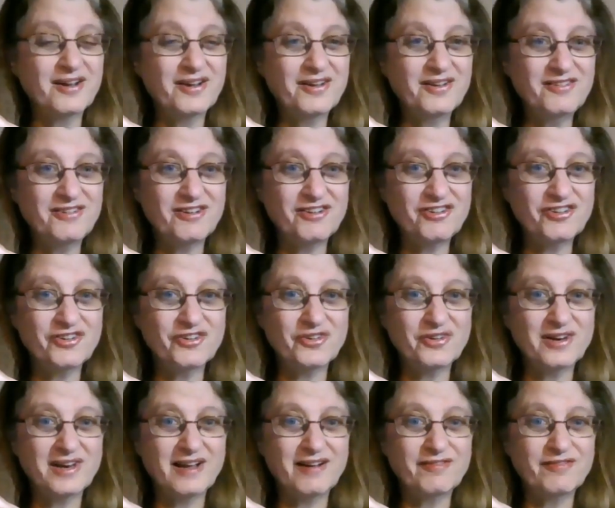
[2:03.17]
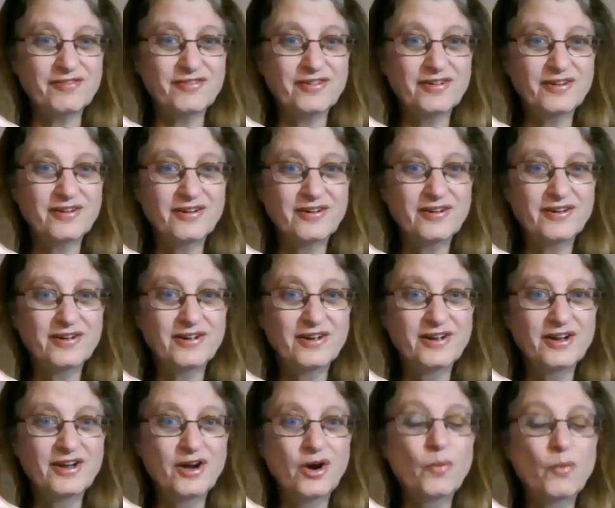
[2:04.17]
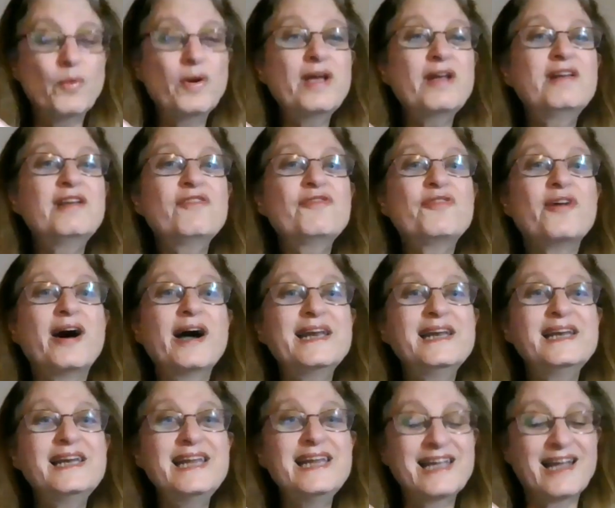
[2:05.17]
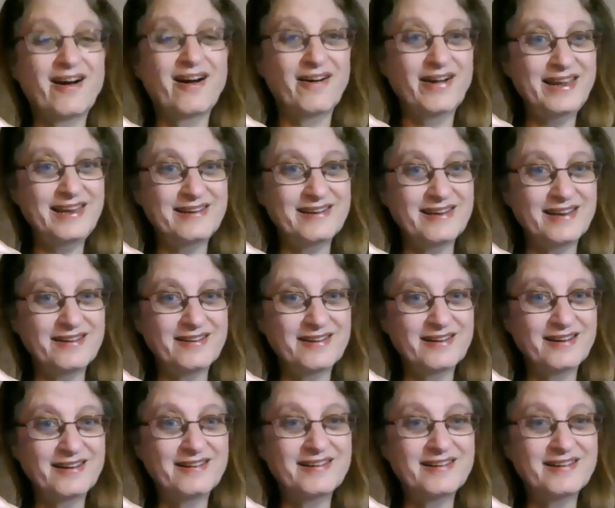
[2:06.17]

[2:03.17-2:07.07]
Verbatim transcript: love. We are divinely guided day in,